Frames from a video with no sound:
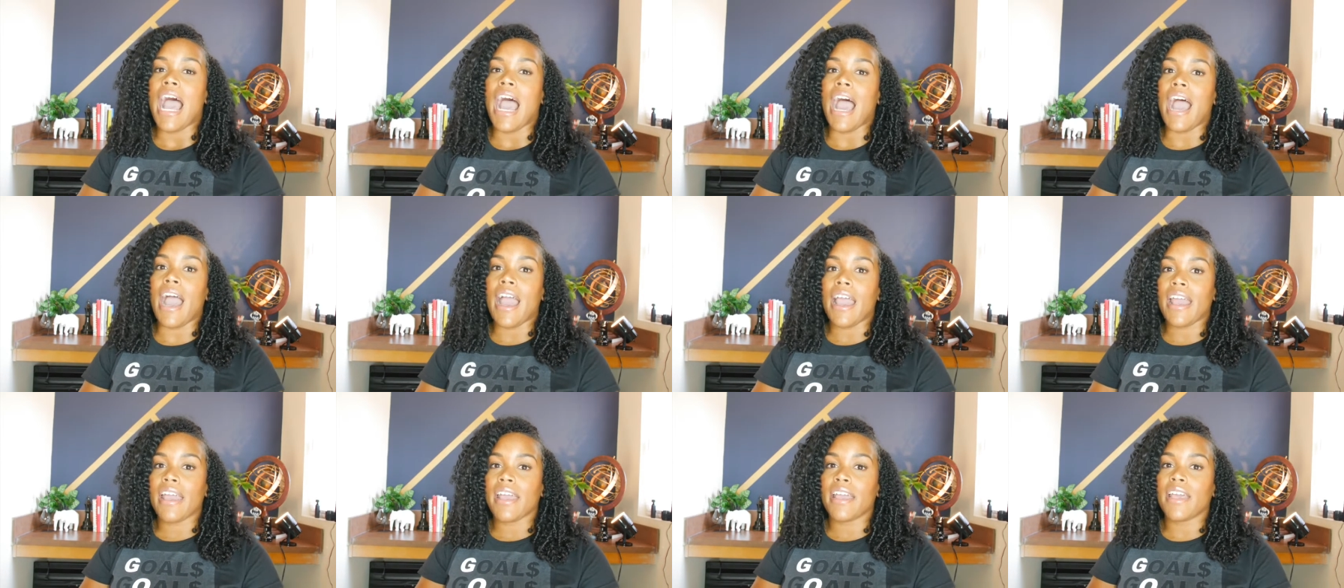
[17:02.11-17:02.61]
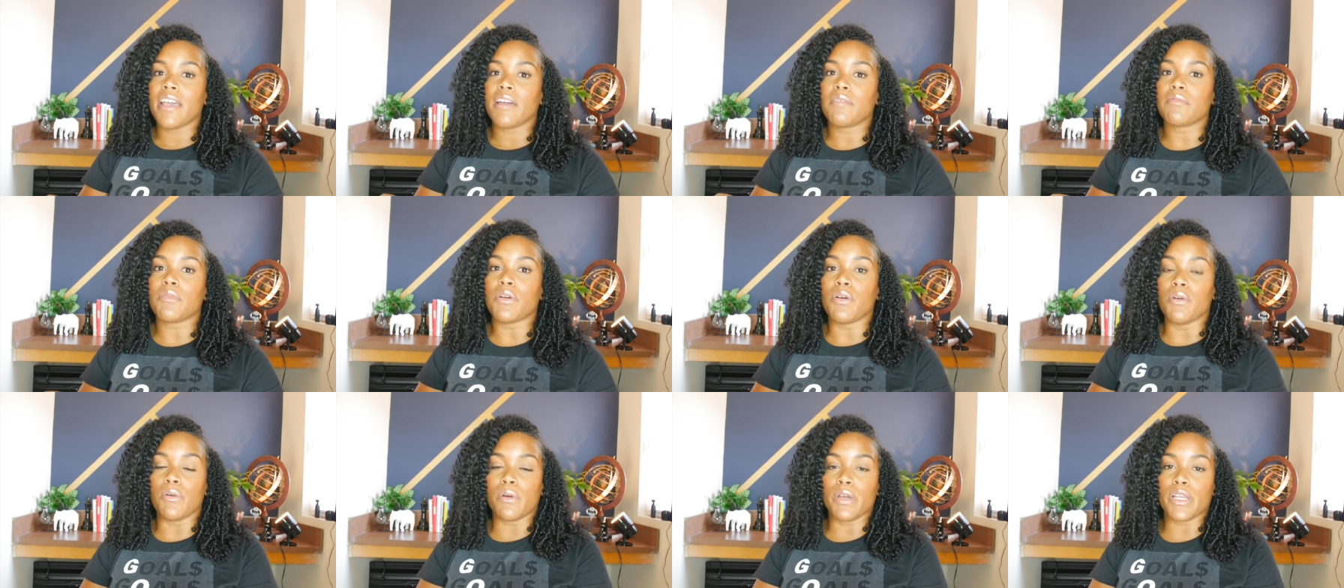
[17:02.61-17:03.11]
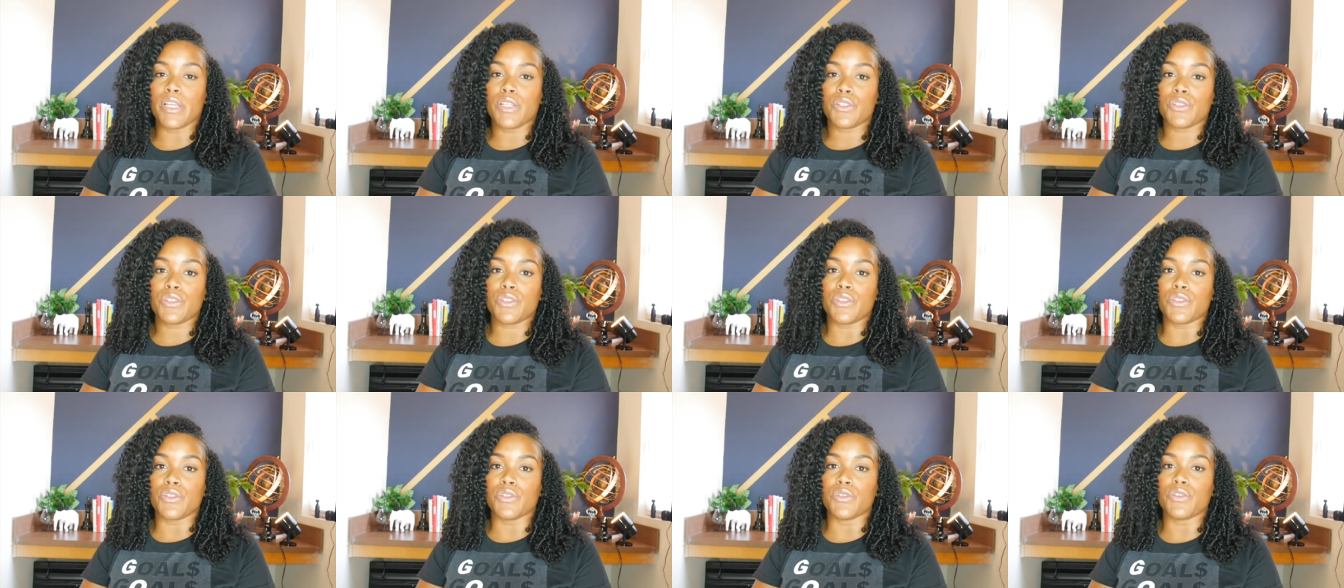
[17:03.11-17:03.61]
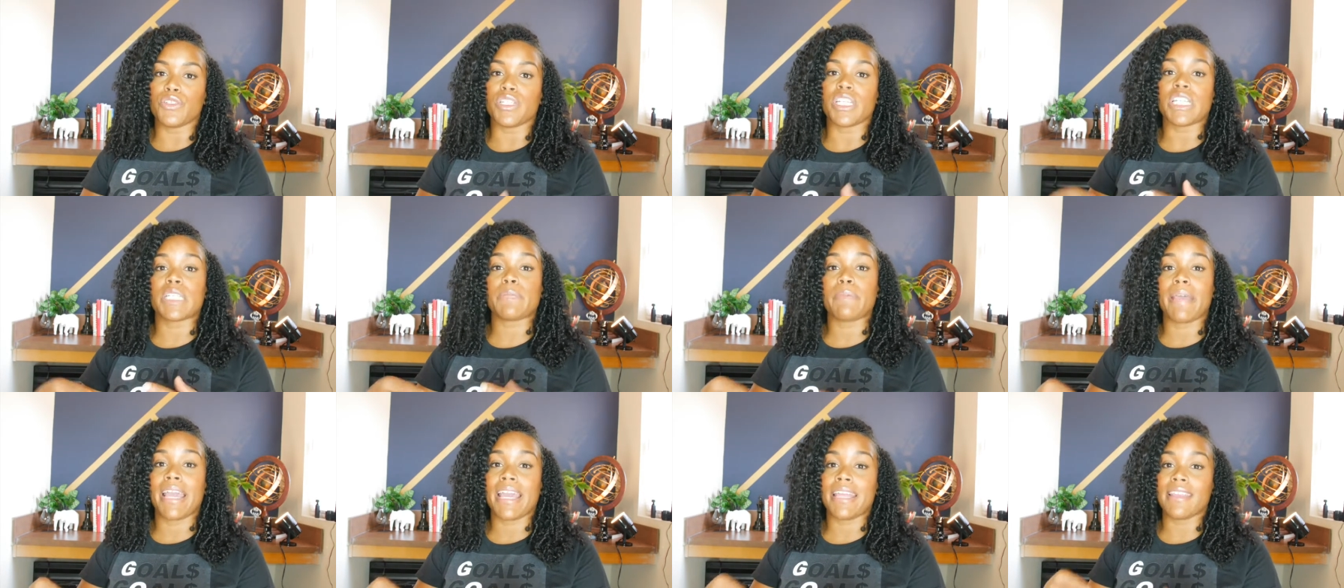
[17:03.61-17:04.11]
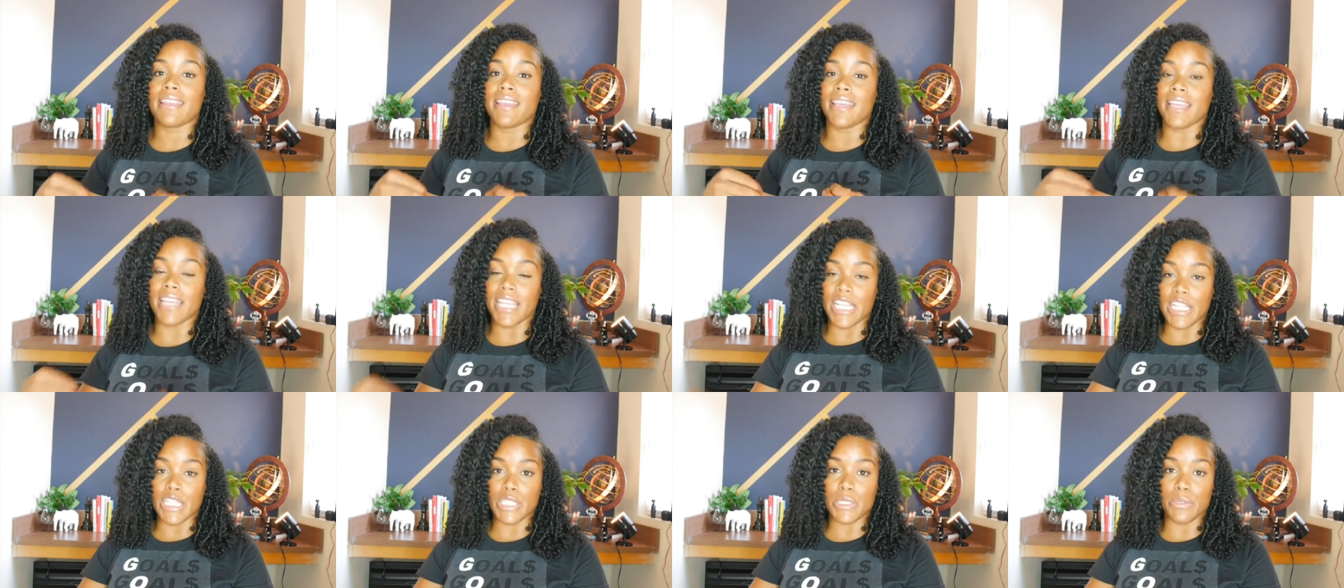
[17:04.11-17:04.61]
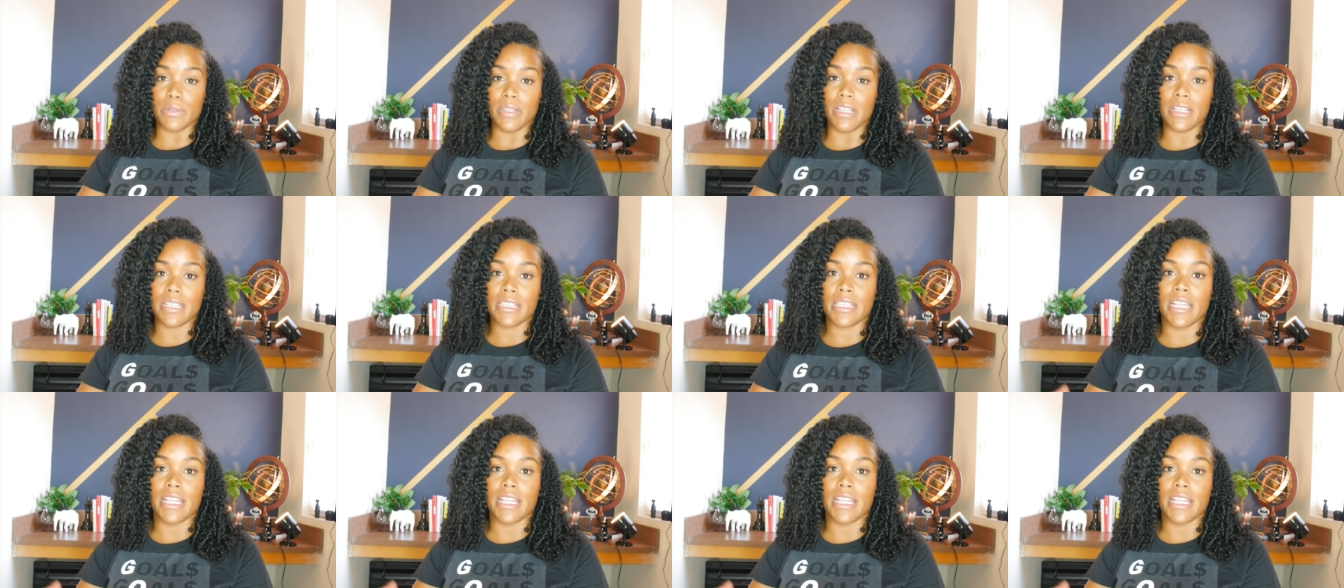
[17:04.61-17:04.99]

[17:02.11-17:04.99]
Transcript: I am going to just pay the interest